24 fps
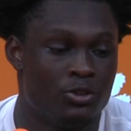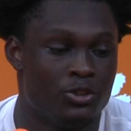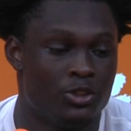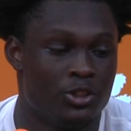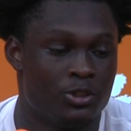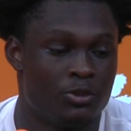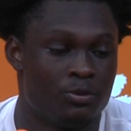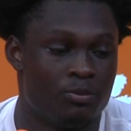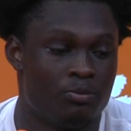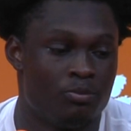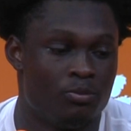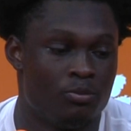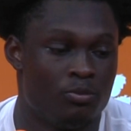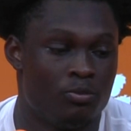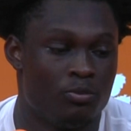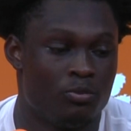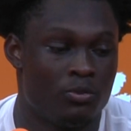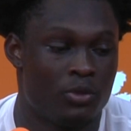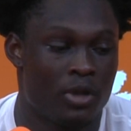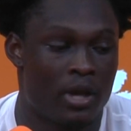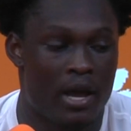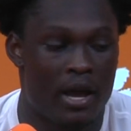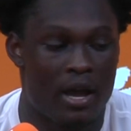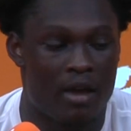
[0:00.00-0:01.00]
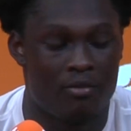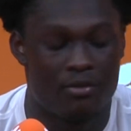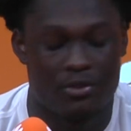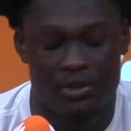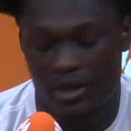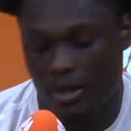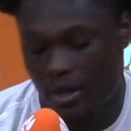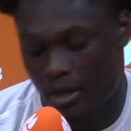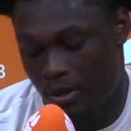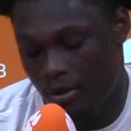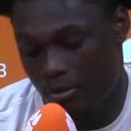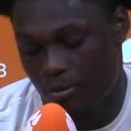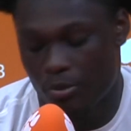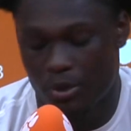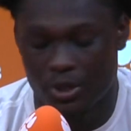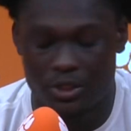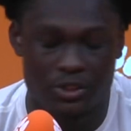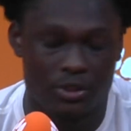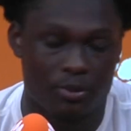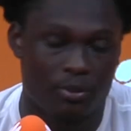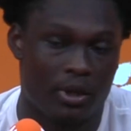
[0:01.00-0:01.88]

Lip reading: just not having that brace